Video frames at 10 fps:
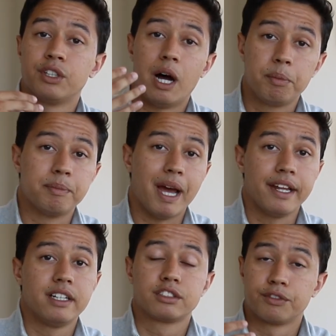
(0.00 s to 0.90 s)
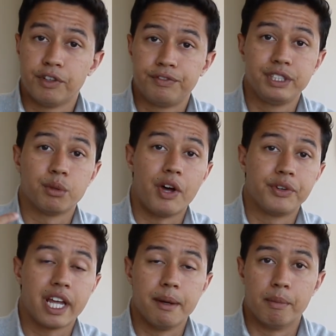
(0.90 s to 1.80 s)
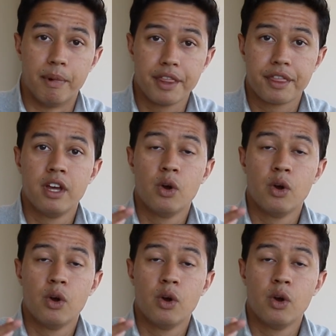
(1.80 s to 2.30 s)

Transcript: to help them add an extra 50 to 100K per month